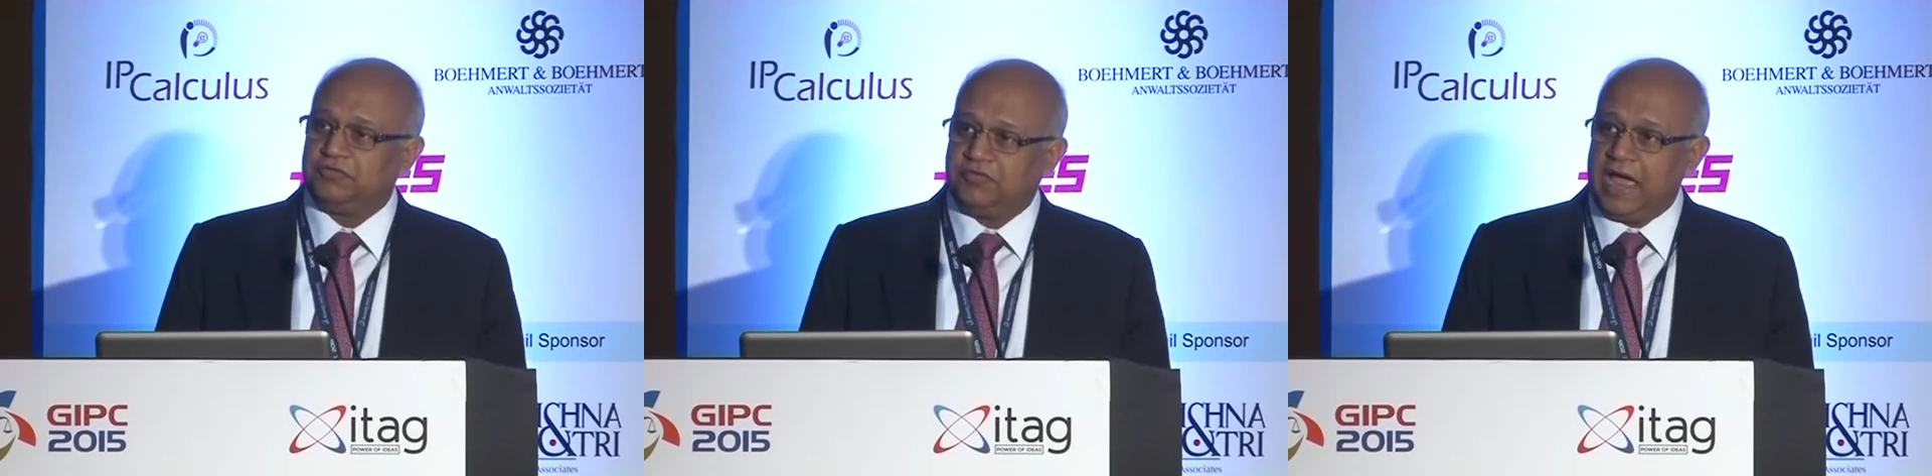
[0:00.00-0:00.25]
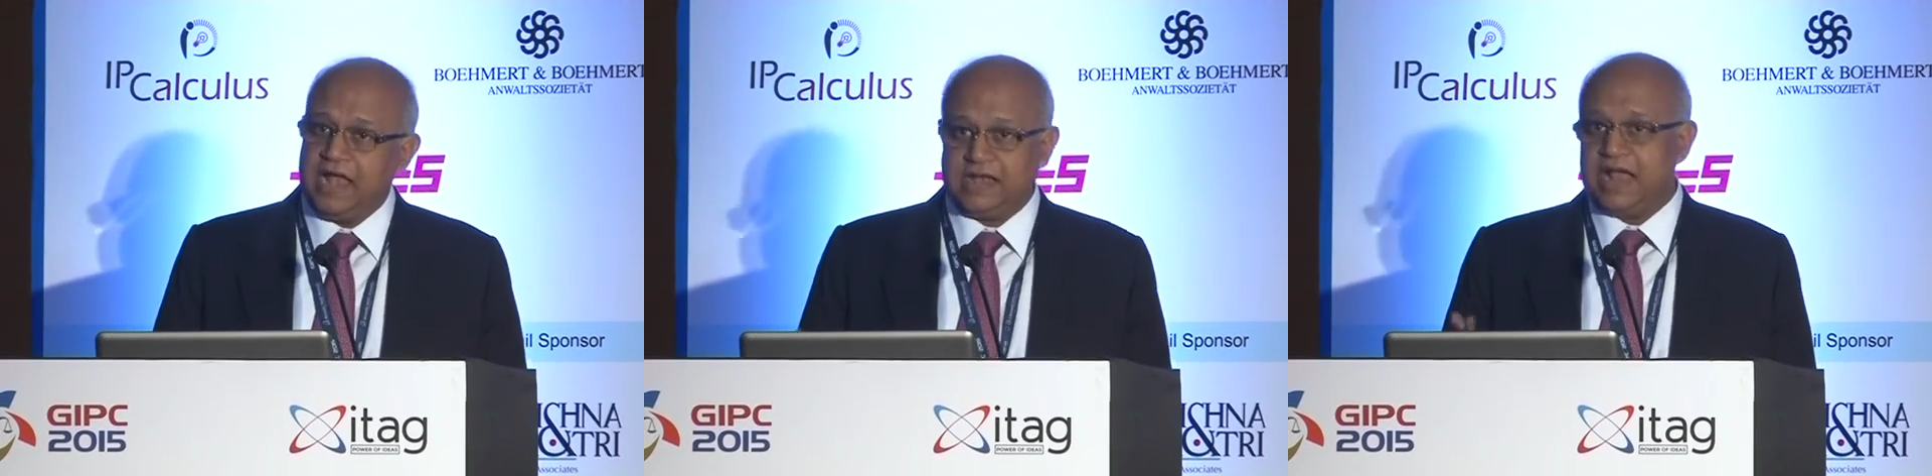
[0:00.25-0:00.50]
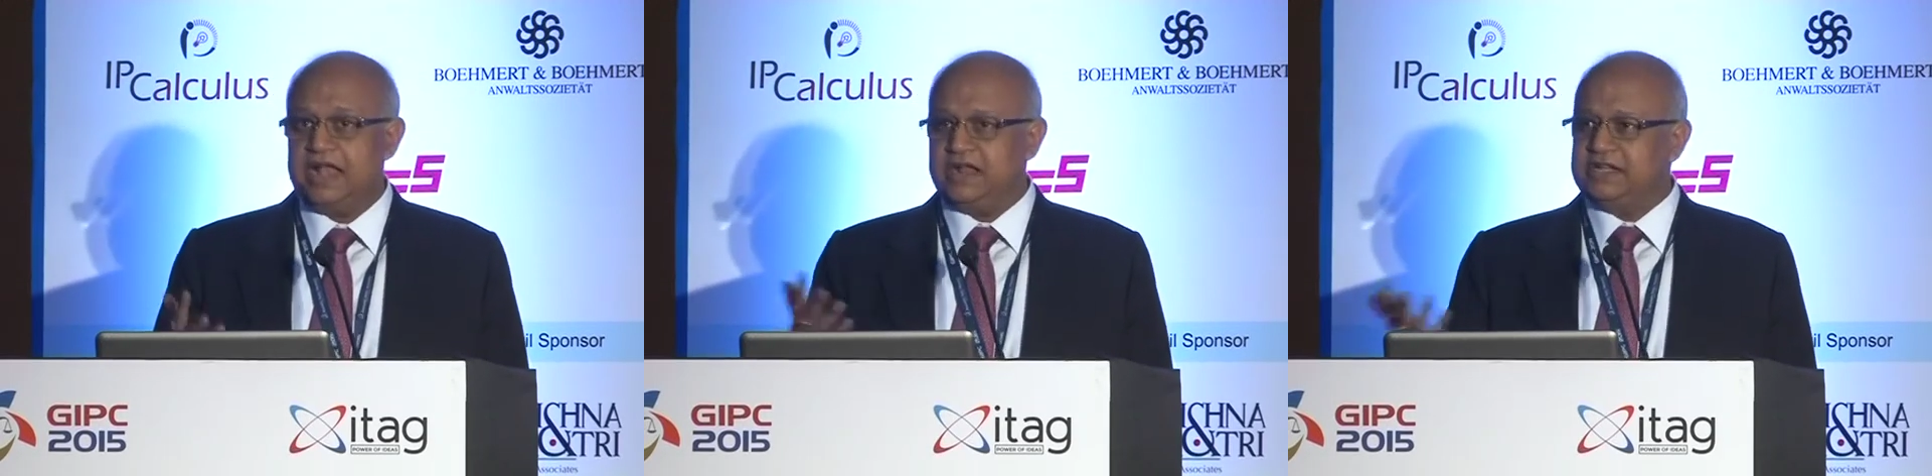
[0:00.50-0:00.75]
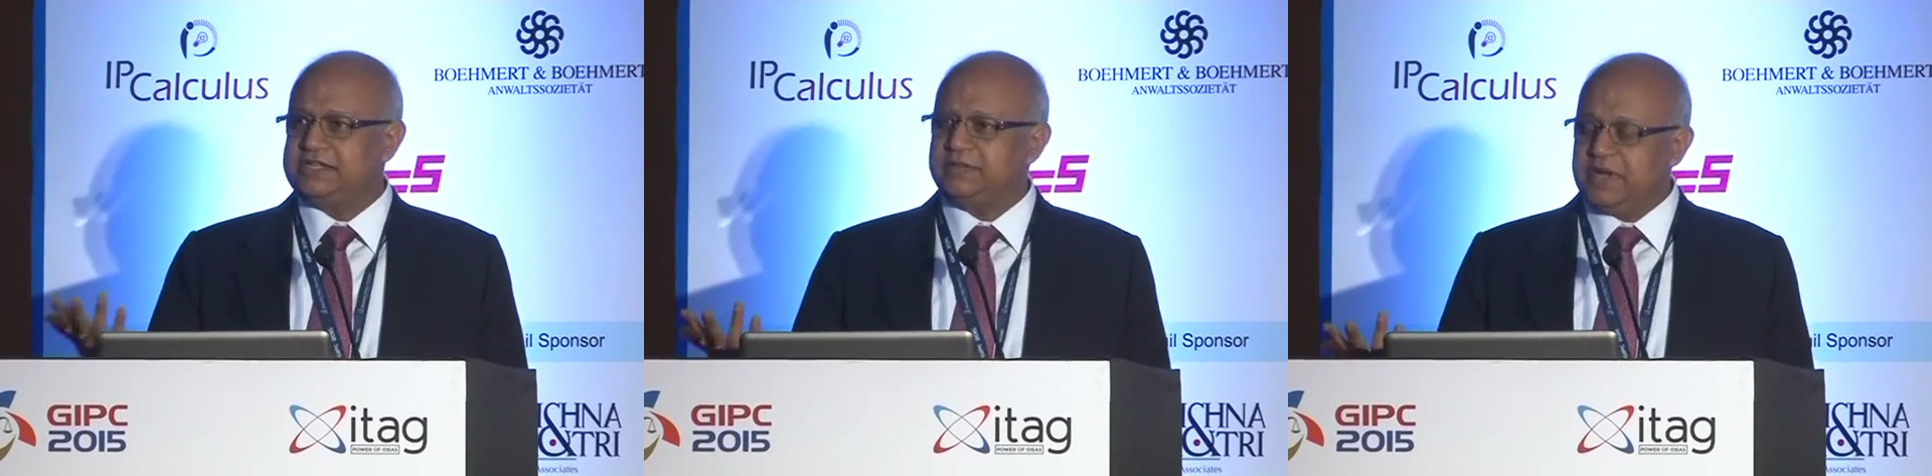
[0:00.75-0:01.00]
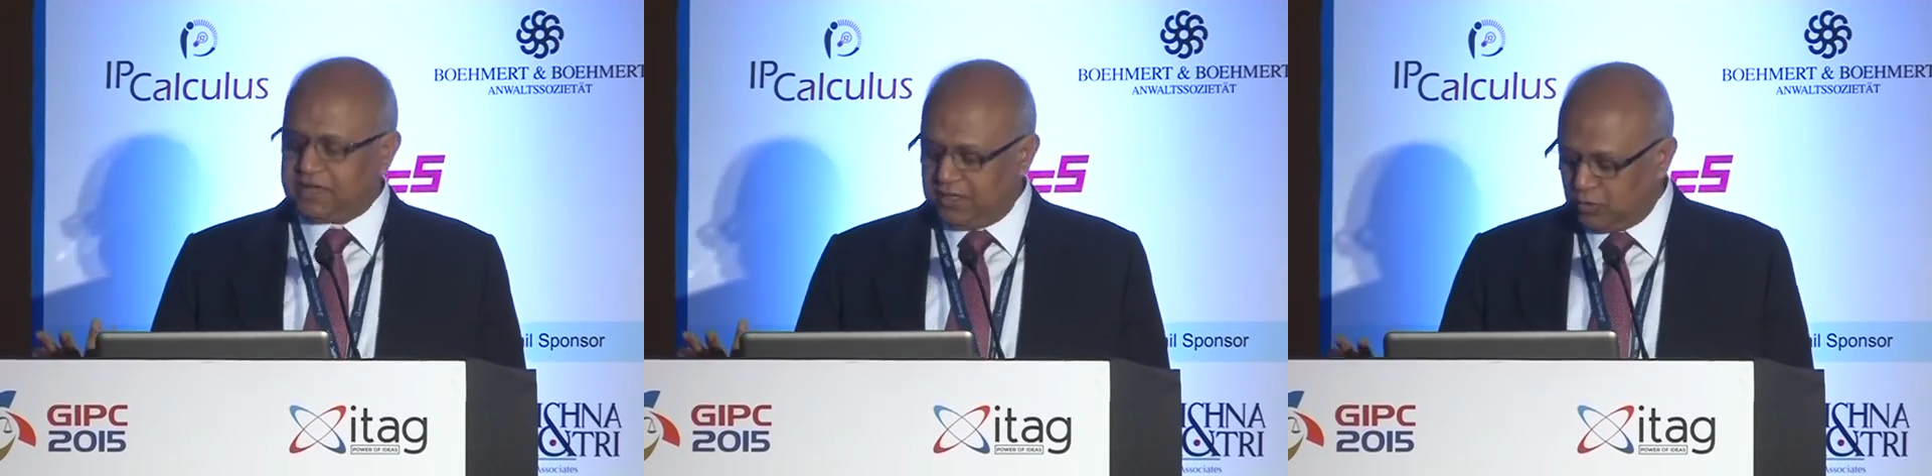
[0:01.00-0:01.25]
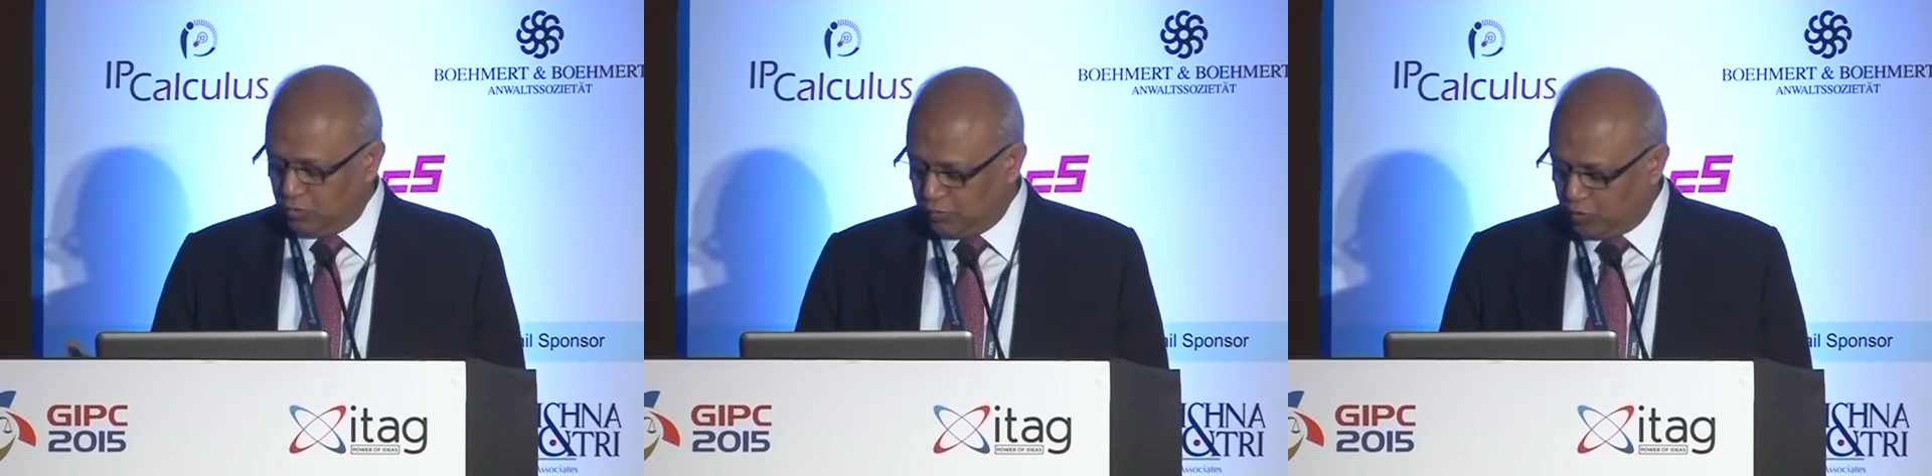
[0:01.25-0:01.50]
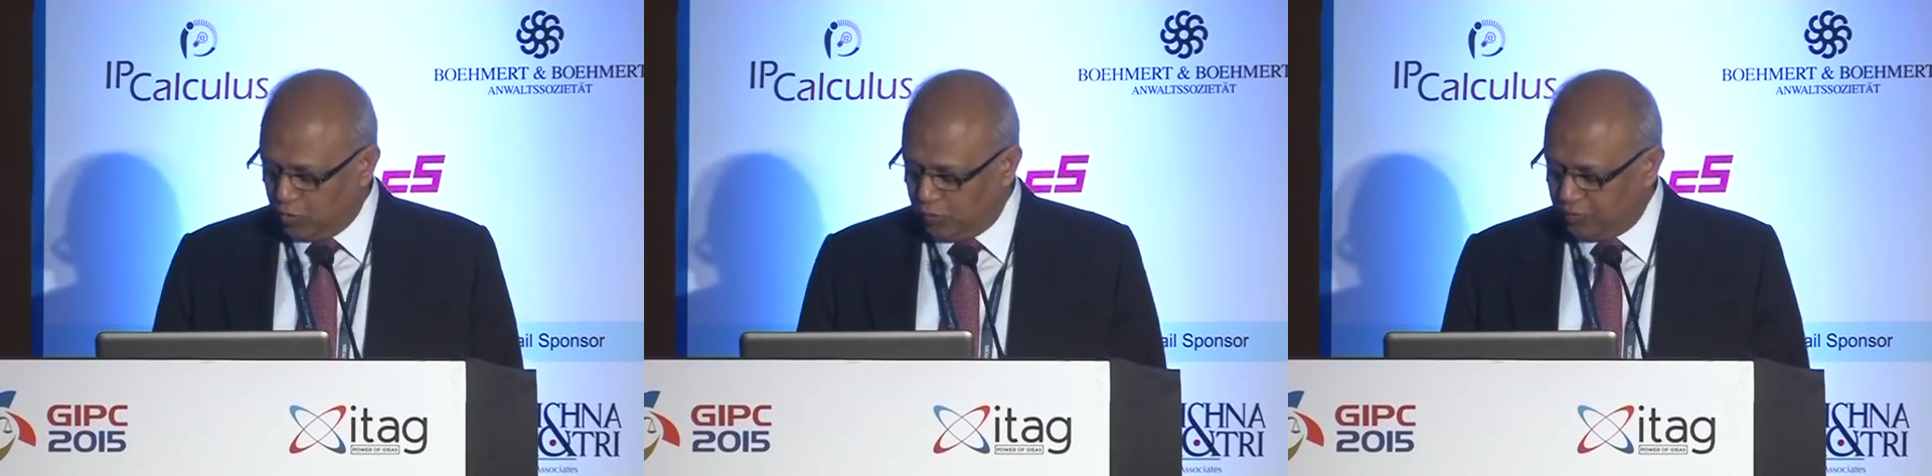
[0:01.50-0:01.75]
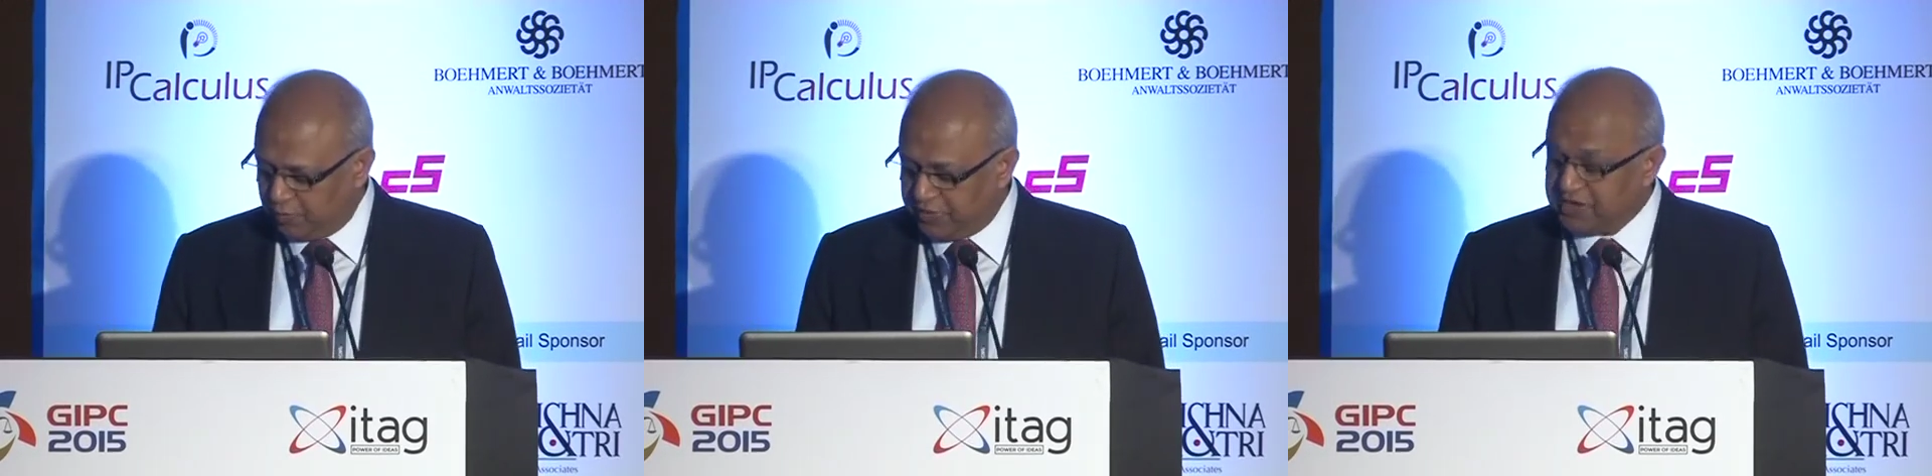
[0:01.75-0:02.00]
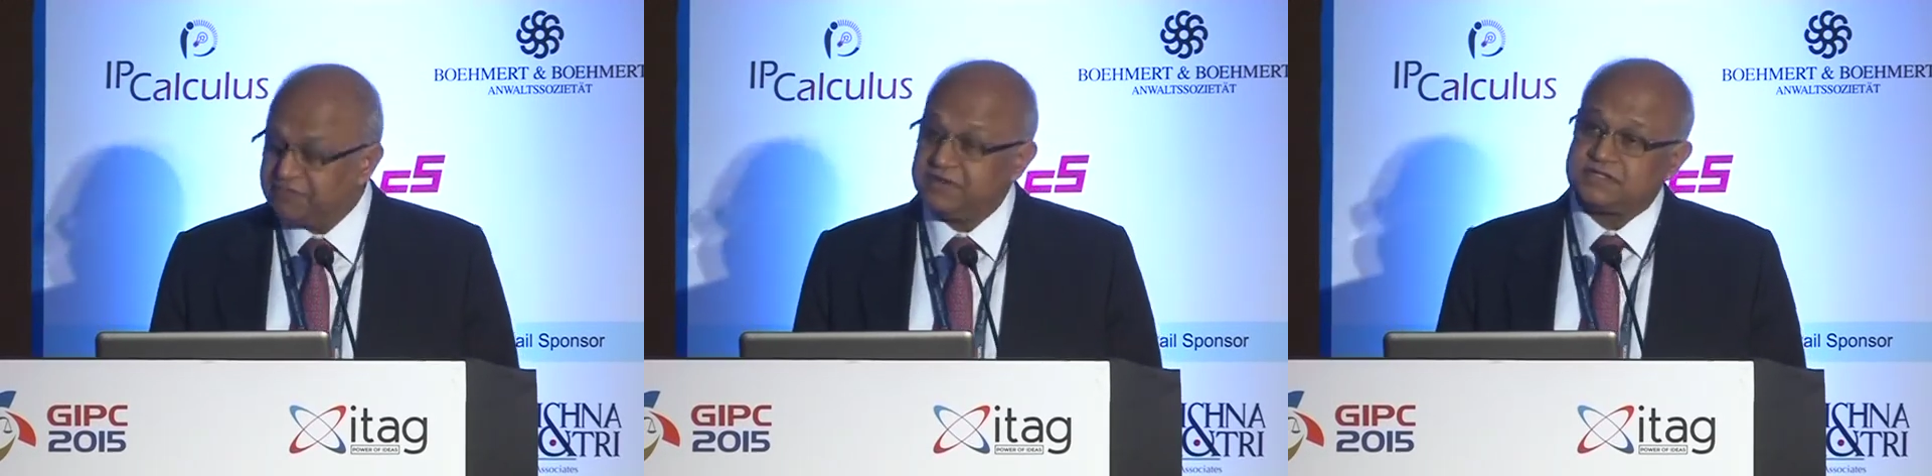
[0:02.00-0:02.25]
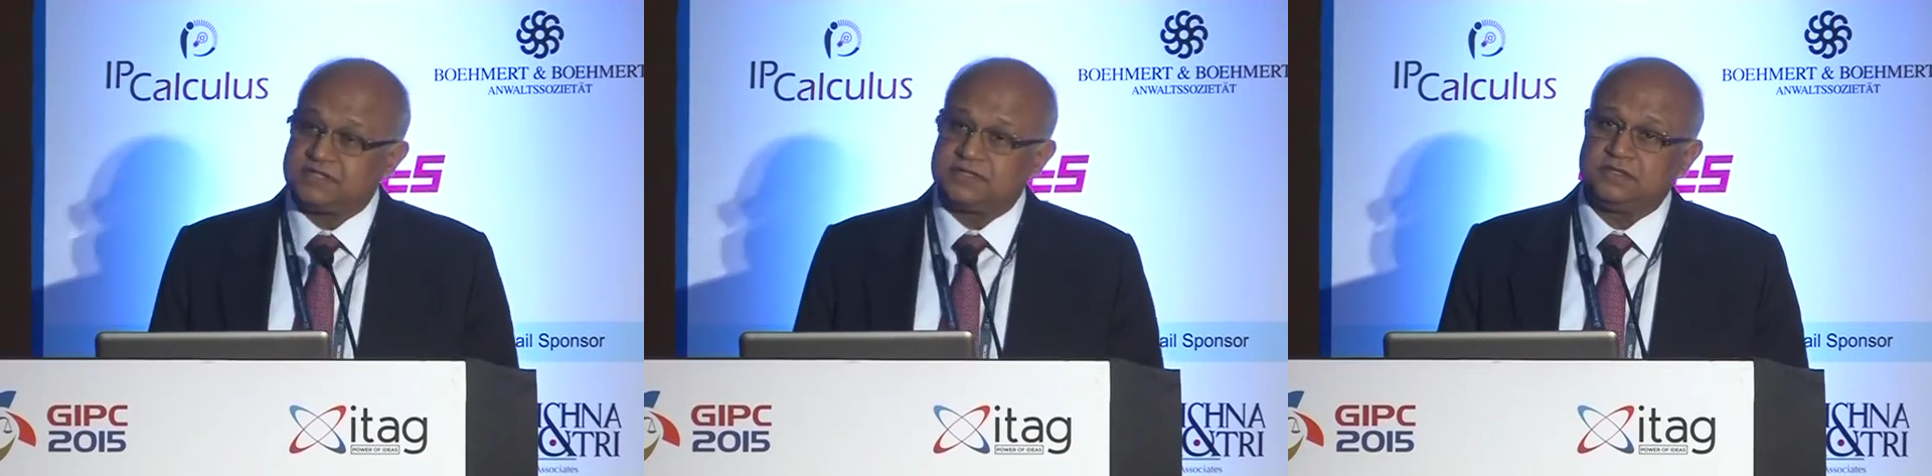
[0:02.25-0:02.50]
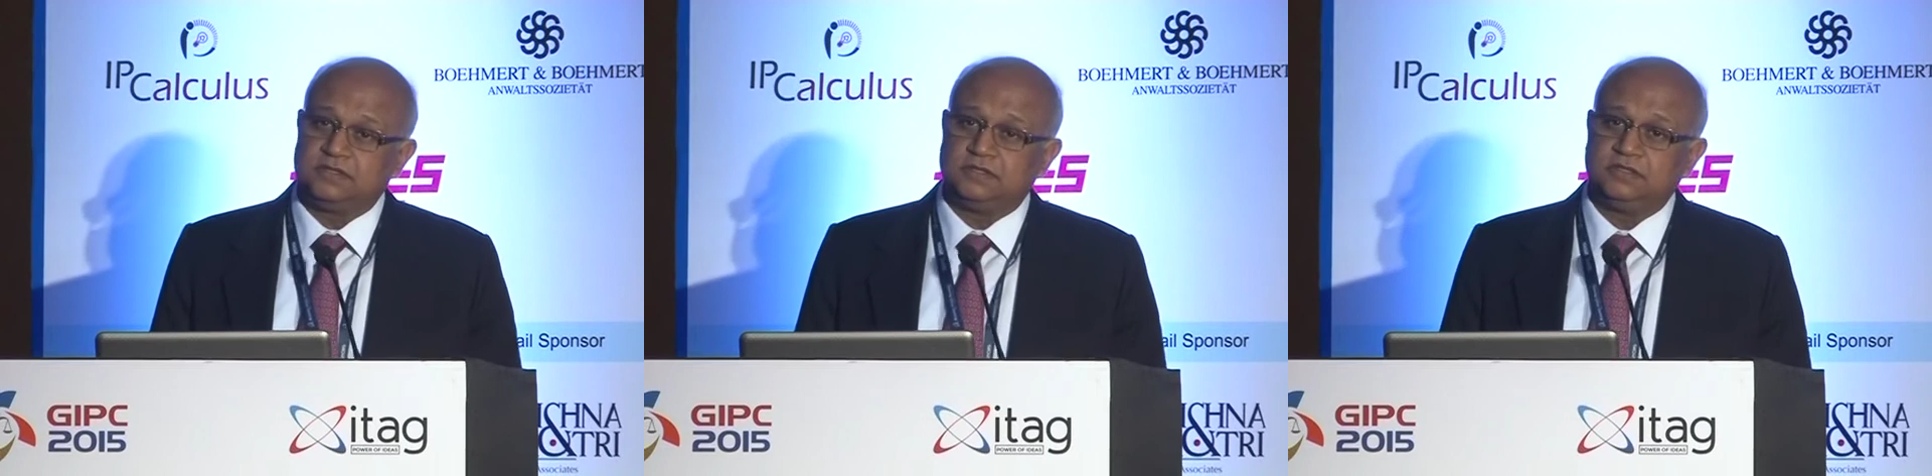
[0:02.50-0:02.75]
and ultimately, who benefits?